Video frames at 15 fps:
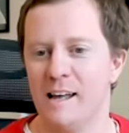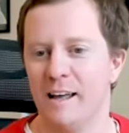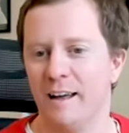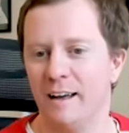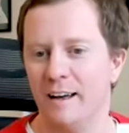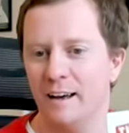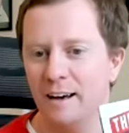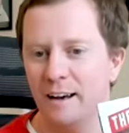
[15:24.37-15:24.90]
Uh,
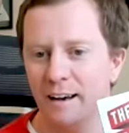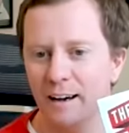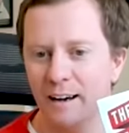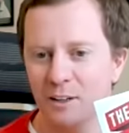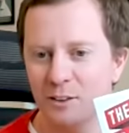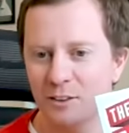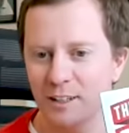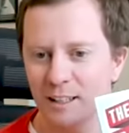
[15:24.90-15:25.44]
I
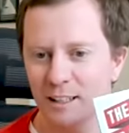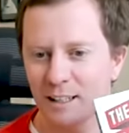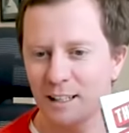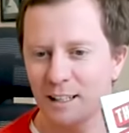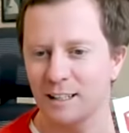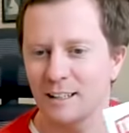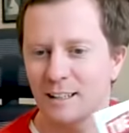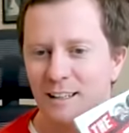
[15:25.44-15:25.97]
think
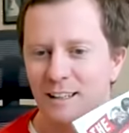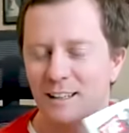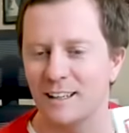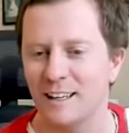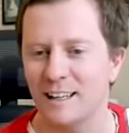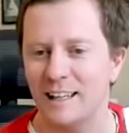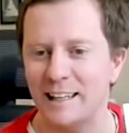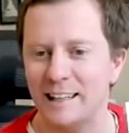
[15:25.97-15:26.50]
uh,
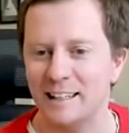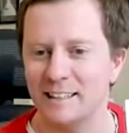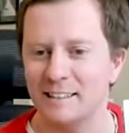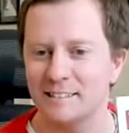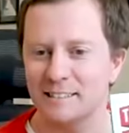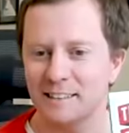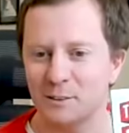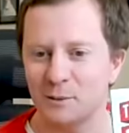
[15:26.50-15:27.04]
this
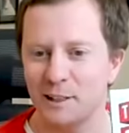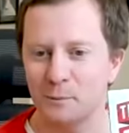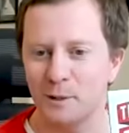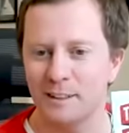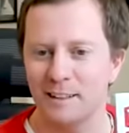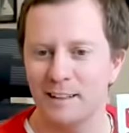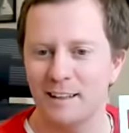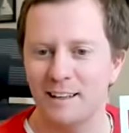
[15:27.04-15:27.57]
is a great
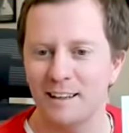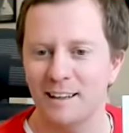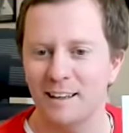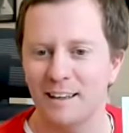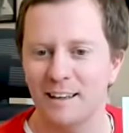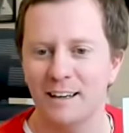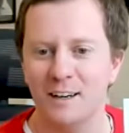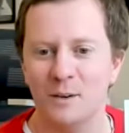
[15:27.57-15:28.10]
one,
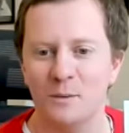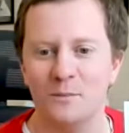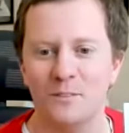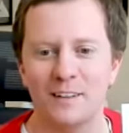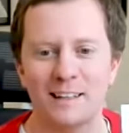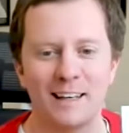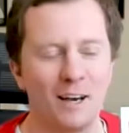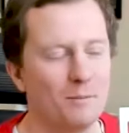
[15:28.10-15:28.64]
uh,
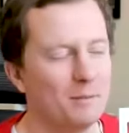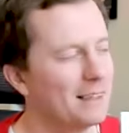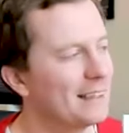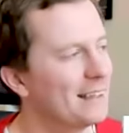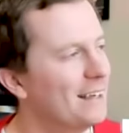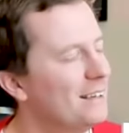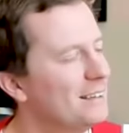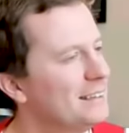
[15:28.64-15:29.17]
Captain
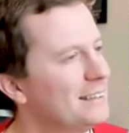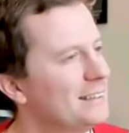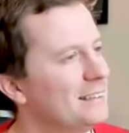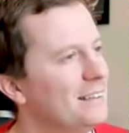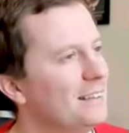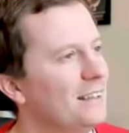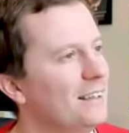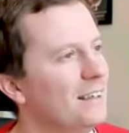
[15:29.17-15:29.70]
Class.
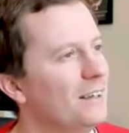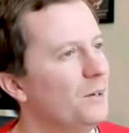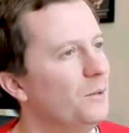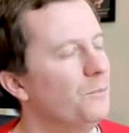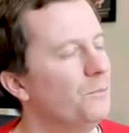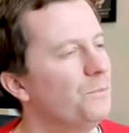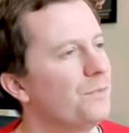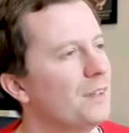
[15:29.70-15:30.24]

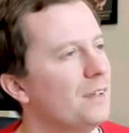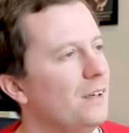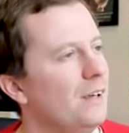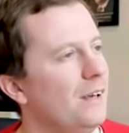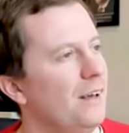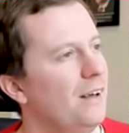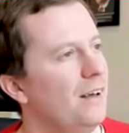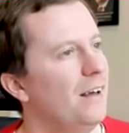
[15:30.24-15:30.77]
Um,
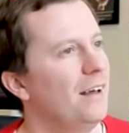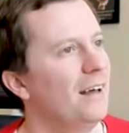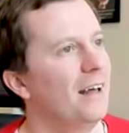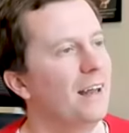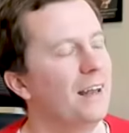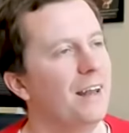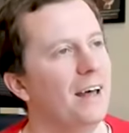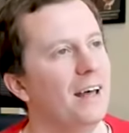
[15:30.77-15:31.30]

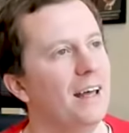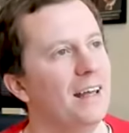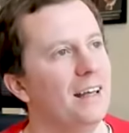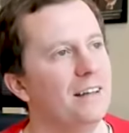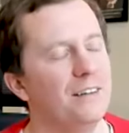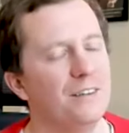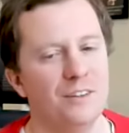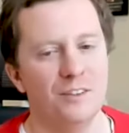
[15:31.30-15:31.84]
and
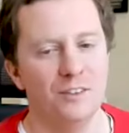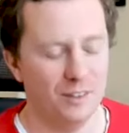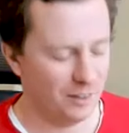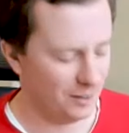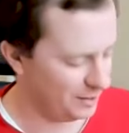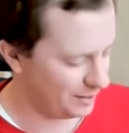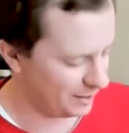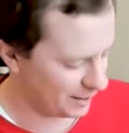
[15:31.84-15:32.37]
this
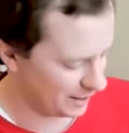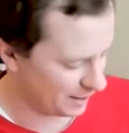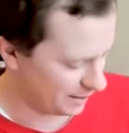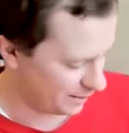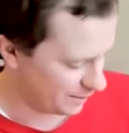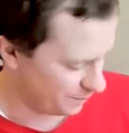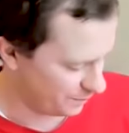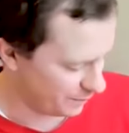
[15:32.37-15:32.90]
is
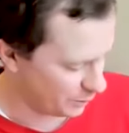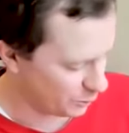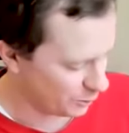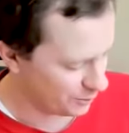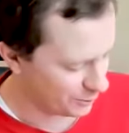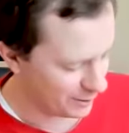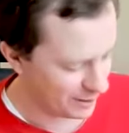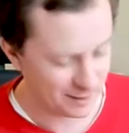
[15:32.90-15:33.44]
uh, the
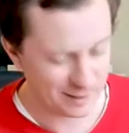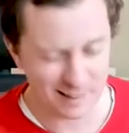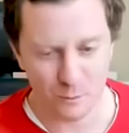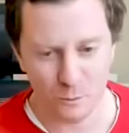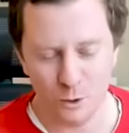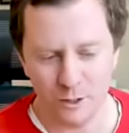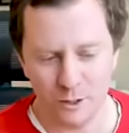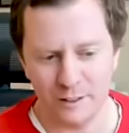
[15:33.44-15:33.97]
author here, Sam
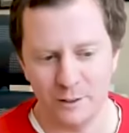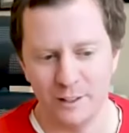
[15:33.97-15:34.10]
Walker.